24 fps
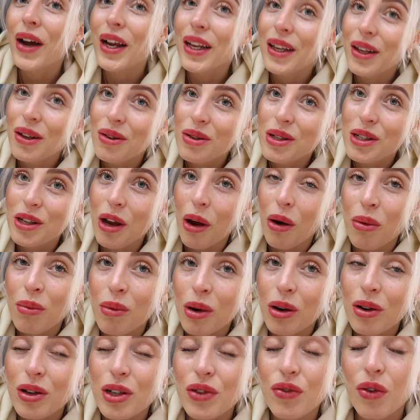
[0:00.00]
Thank you so
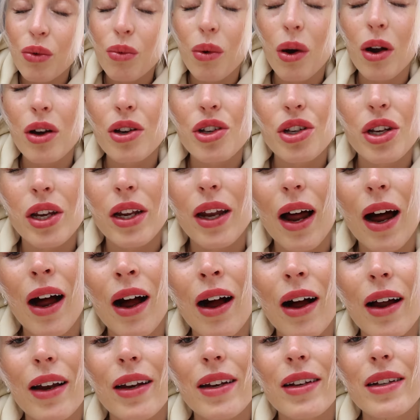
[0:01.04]
much for watching,
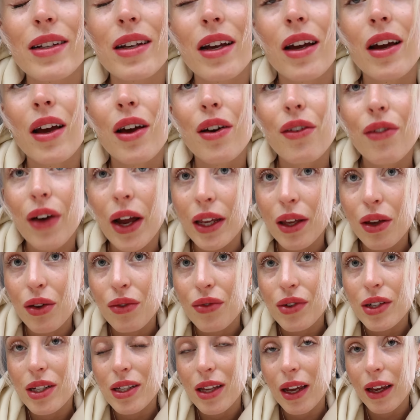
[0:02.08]
and thank you
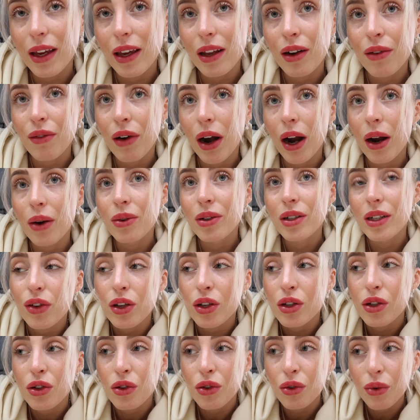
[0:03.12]
for sticking around. If
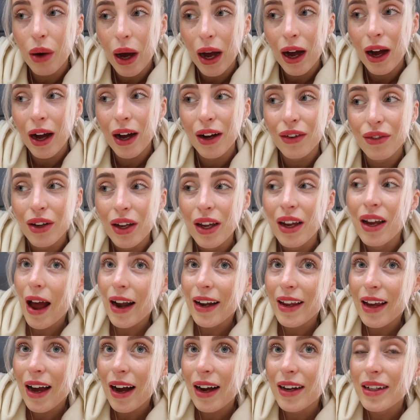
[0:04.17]
you do have
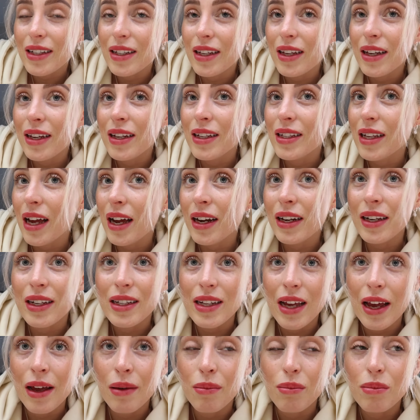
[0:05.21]
any ideas, any
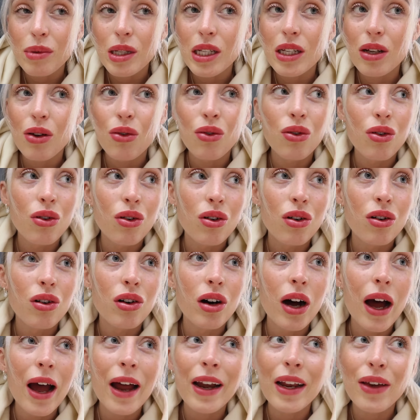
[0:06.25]
tips,
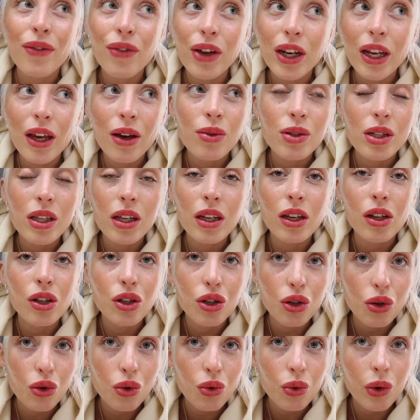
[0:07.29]
or any videos that you
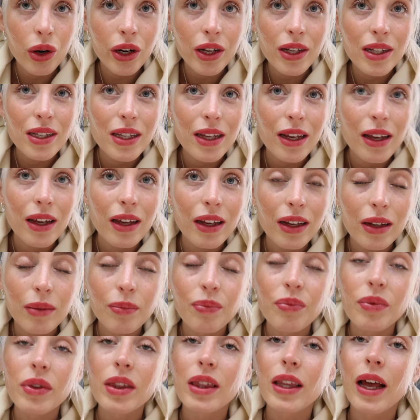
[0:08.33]
do want to see,
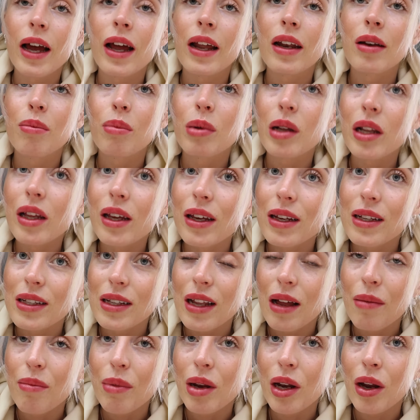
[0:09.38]
then please
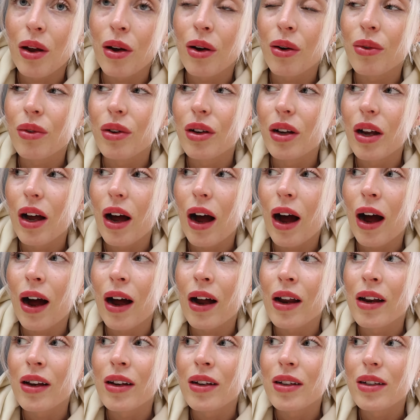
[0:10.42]
let me know.
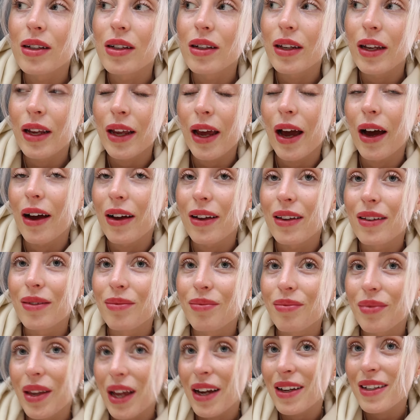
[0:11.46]
And yeah,
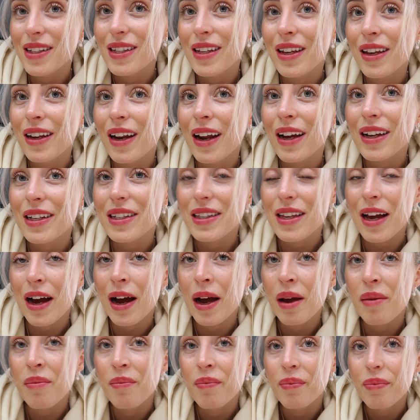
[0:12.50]
I'll see you next
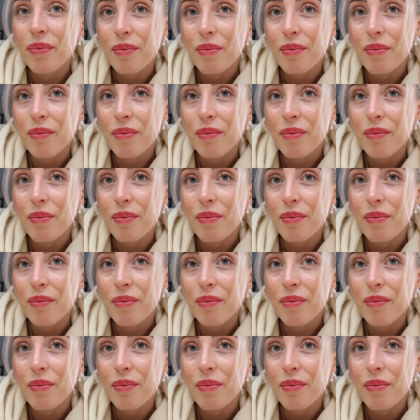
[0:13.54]
time.